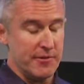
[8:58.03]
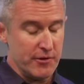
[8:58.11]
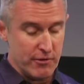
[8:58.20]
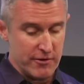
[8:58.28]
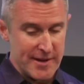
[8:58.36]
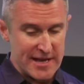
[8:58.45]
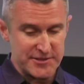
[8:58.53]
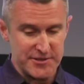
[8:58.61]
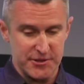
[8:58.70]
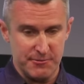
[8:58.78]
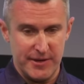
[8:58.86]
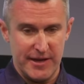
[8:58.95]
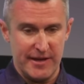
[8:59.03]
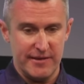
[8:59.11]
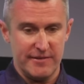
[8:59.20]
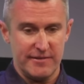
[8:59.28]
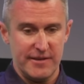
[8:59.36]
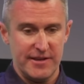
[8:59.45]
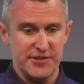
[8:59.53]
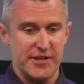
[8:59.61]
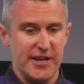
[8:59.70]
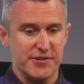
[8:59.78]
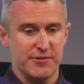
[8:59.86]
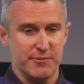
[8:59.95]
the Court of Master Sommelier's
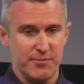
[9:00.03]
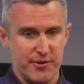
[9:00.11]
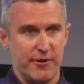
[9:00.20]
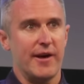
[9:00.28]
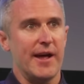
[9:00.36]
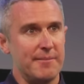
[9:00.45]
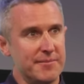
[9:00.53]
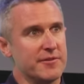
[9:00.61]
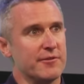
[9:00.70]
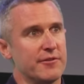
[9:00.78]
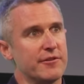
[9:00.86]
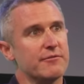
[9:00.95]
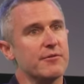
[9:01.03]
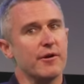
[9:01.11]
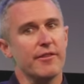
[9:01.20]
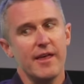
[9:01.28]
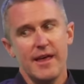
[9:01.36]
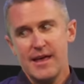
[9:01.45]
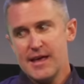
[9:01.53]
educational program, so on and so forth,